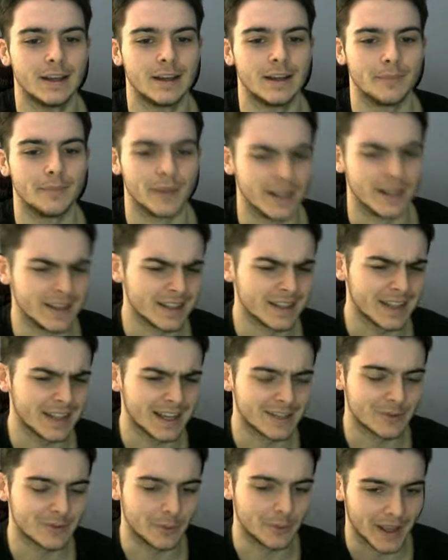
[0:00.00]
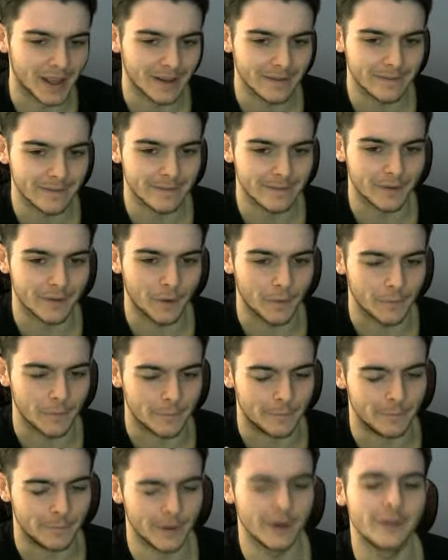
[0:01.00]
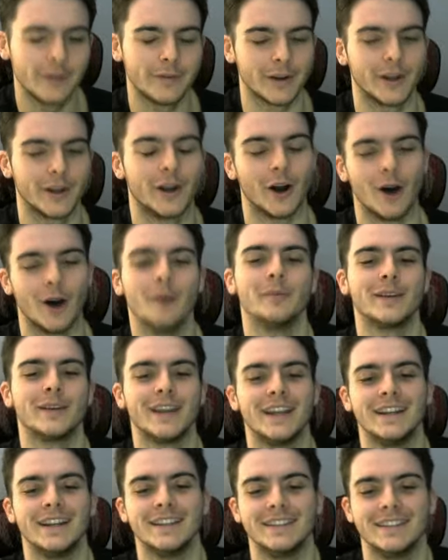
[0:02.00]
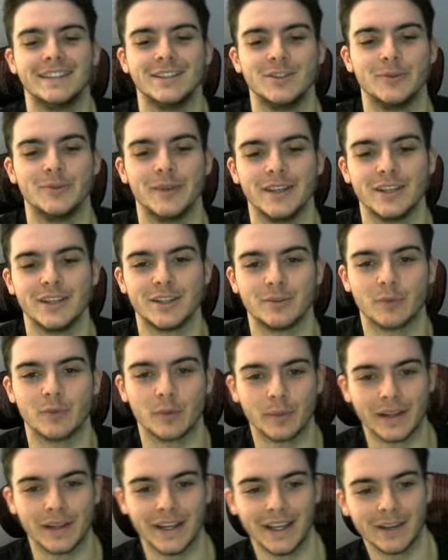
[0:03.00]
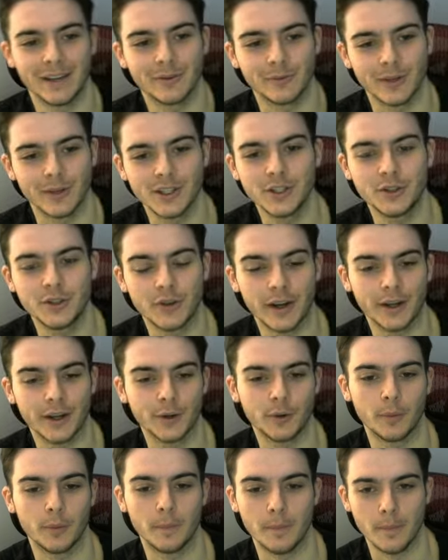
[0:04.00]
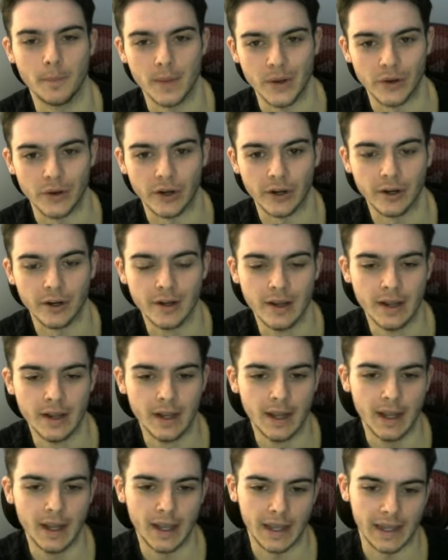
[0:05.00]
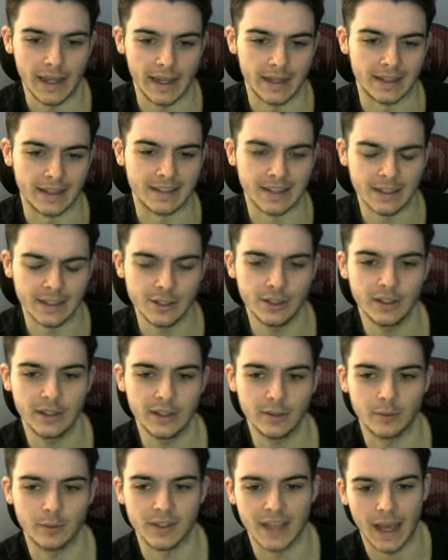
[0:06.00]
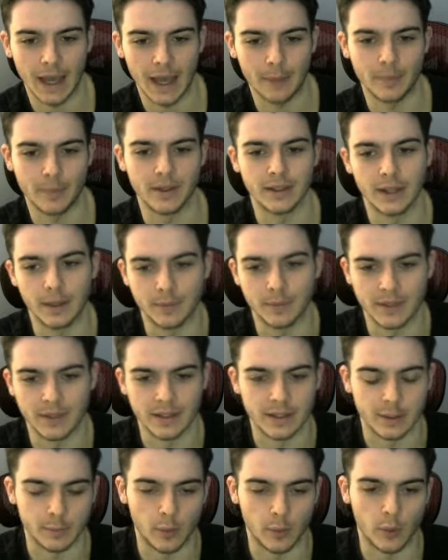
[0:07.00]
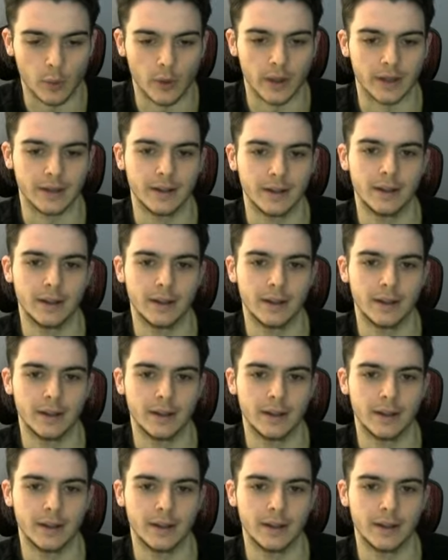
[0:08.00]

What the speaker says: But in this last one, we have a very, very complicated situation. We're playing Regidrago Mirror, and essentially what's happened up to this point,